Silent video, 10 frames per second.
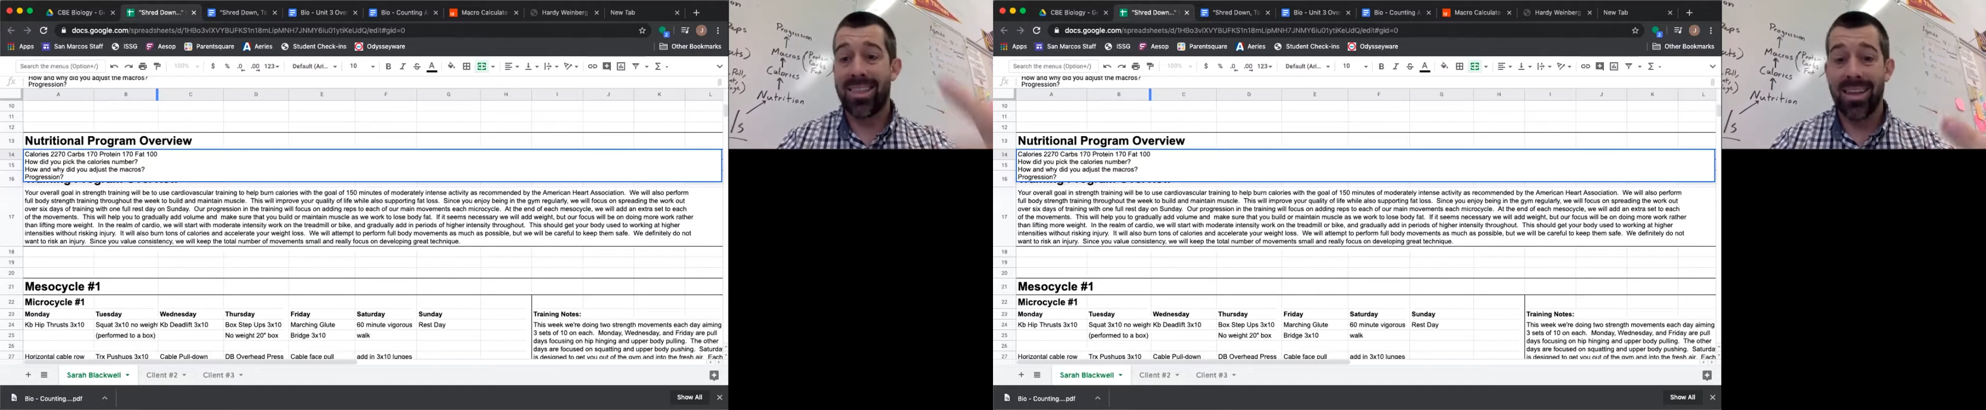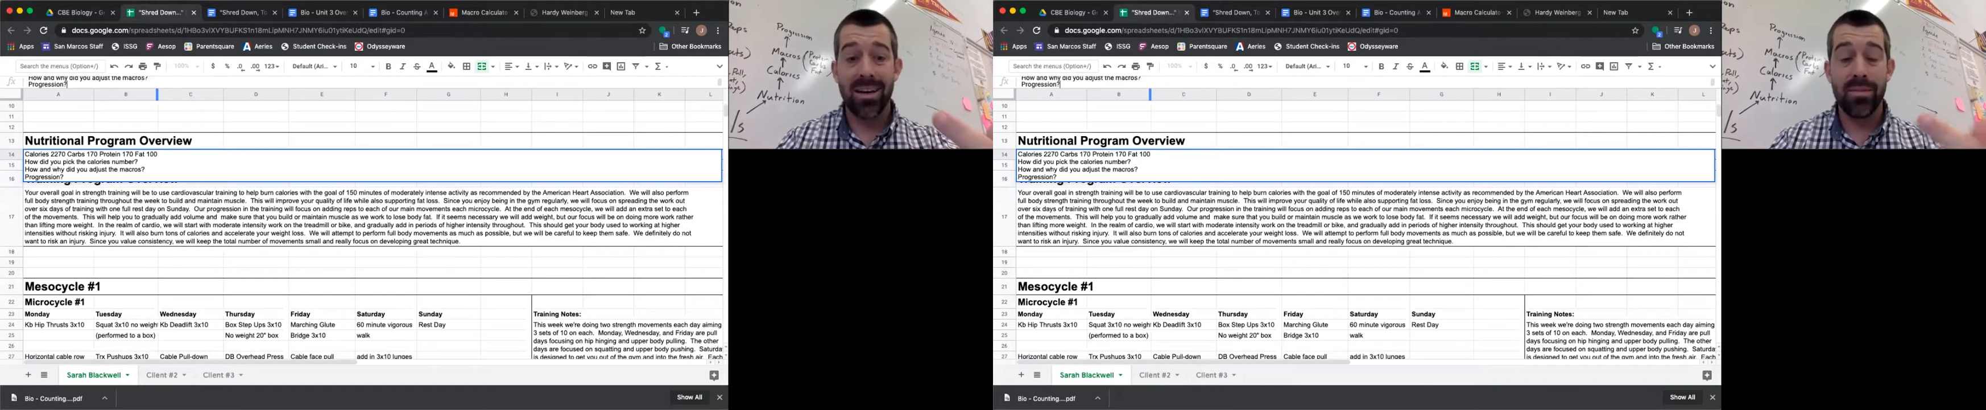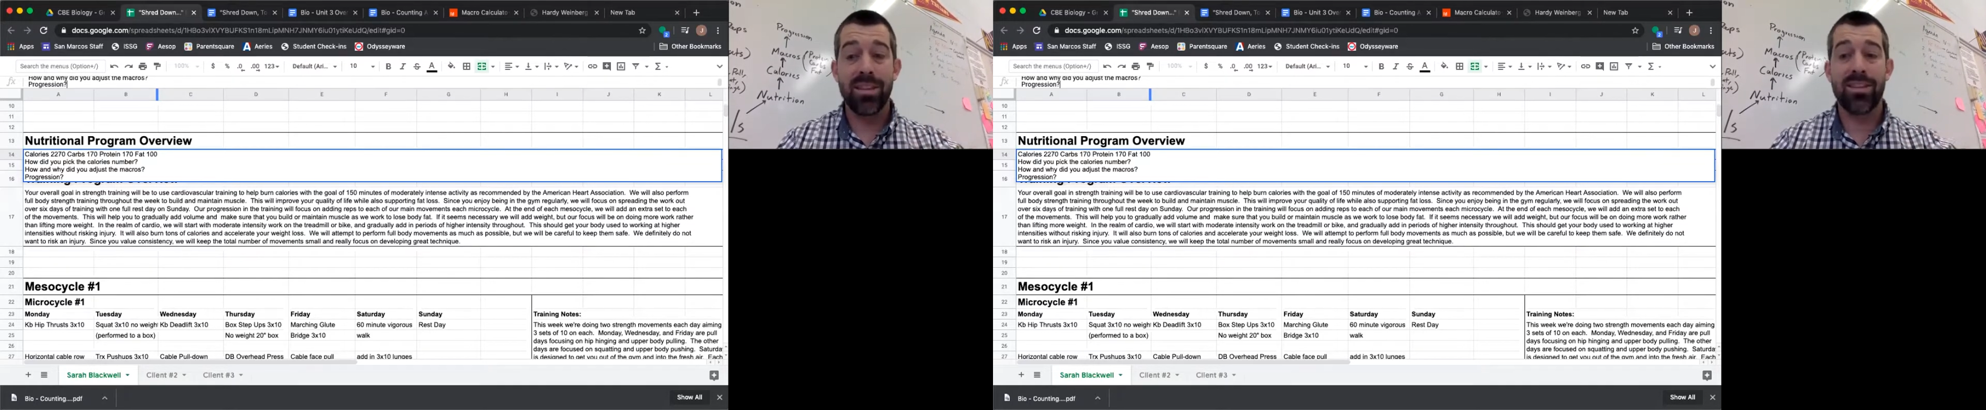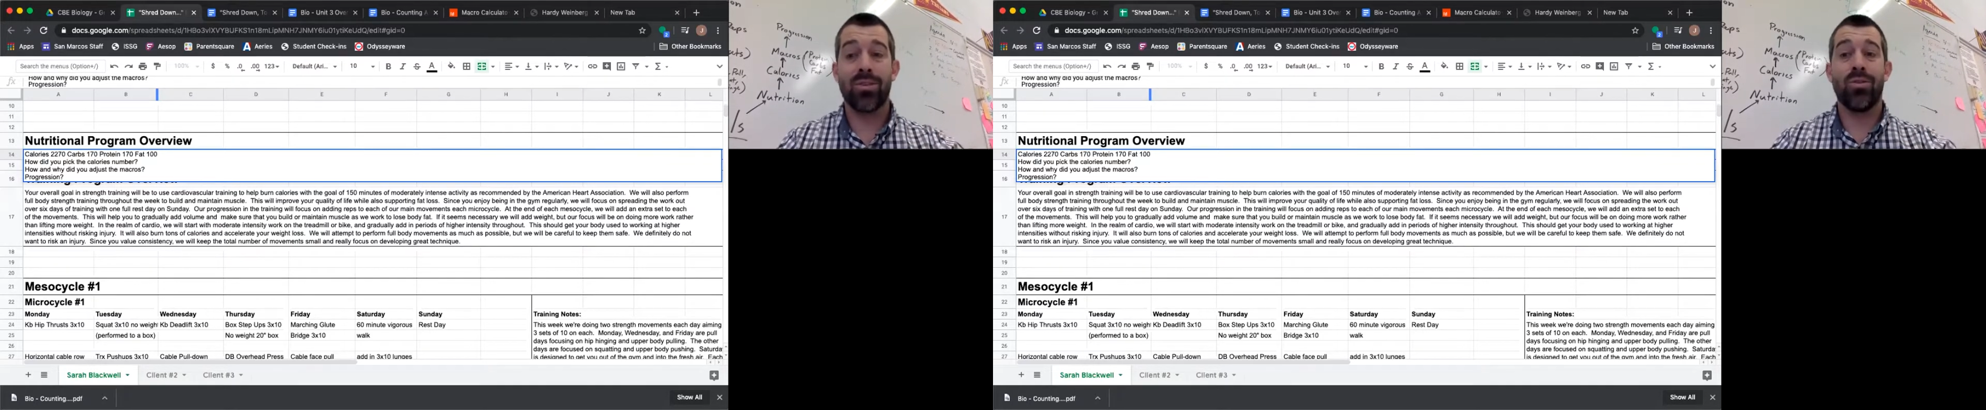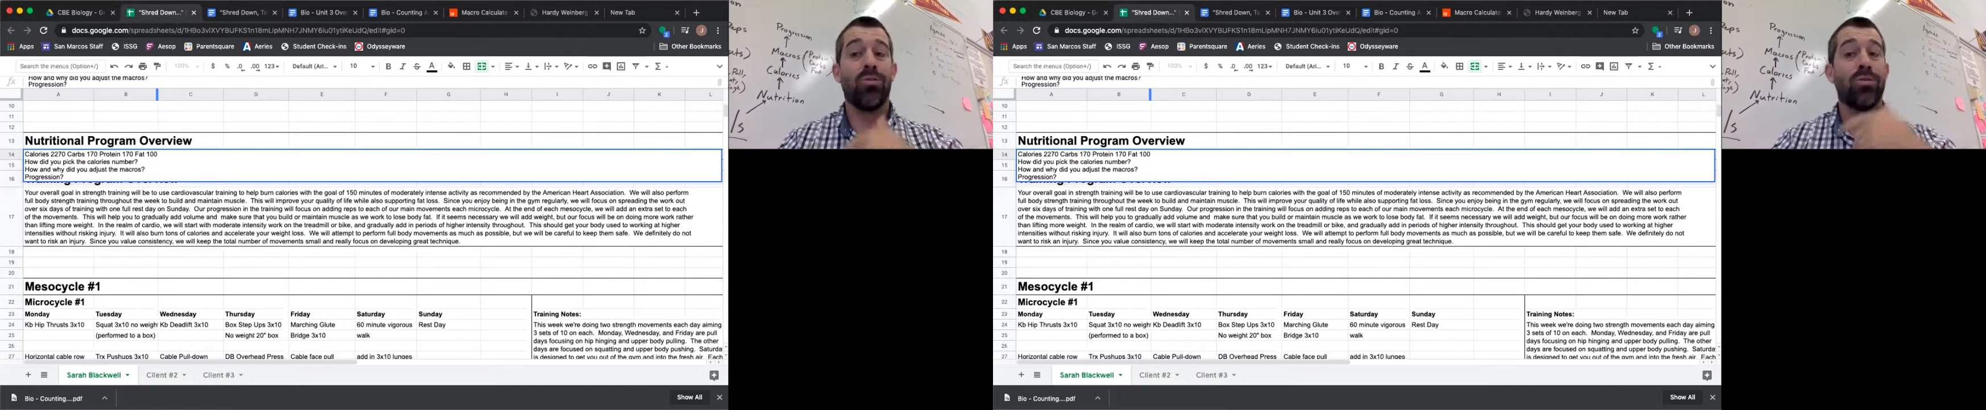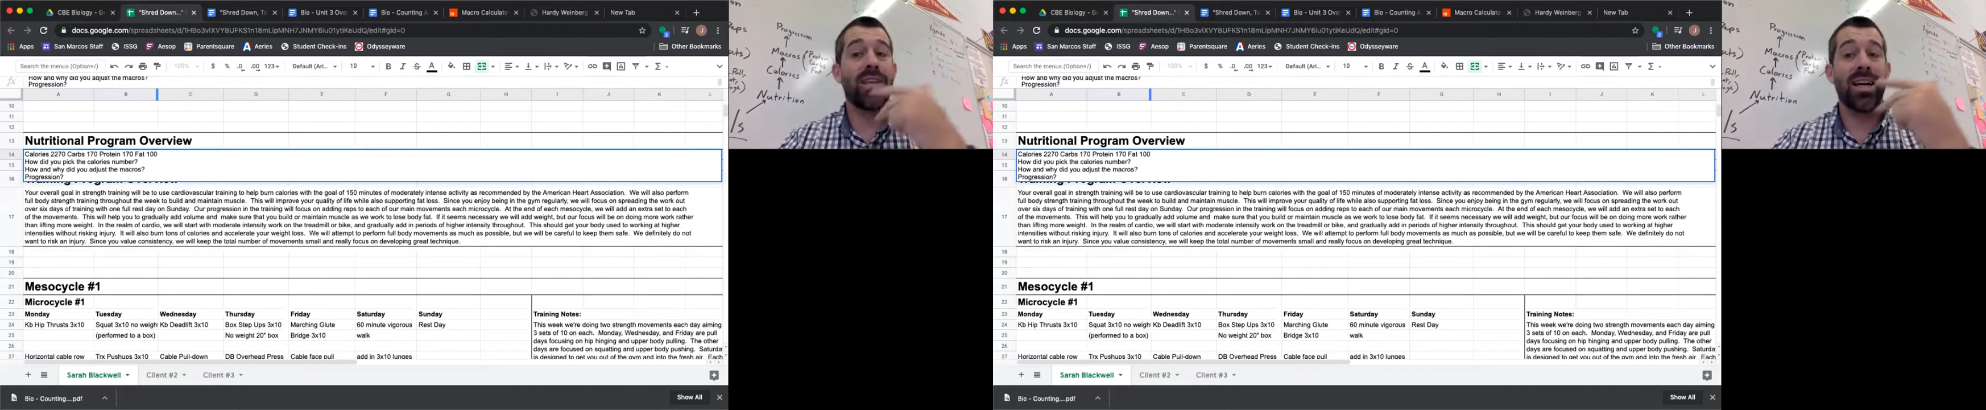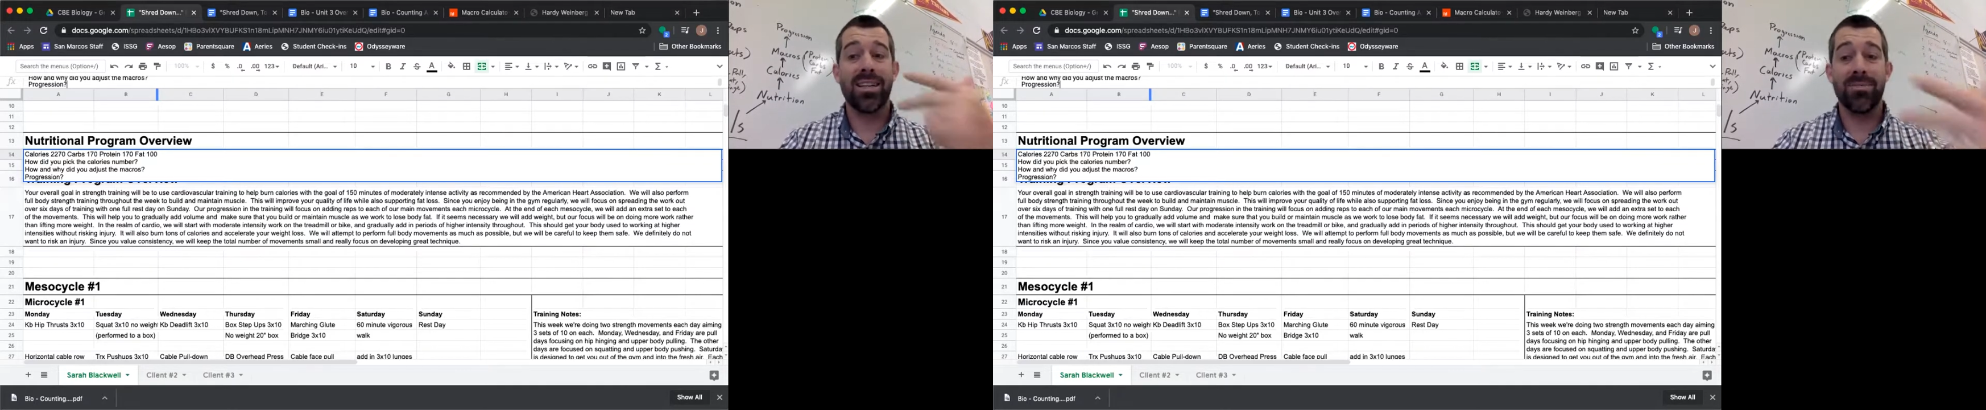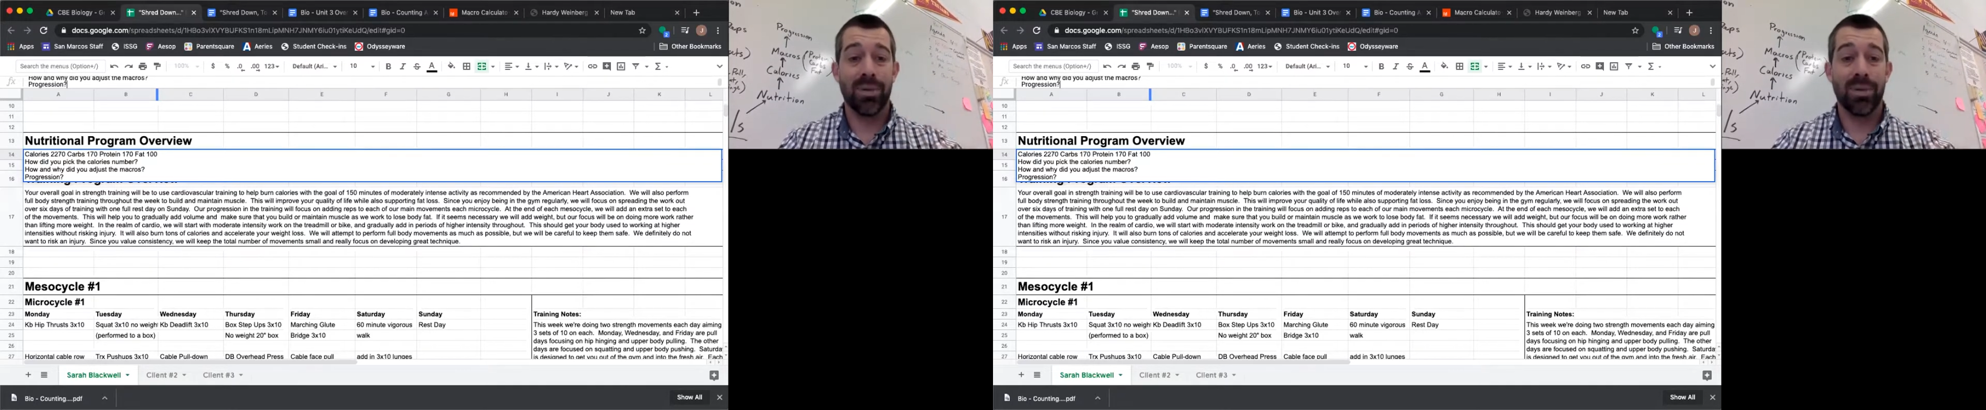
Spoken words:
think about their goals, and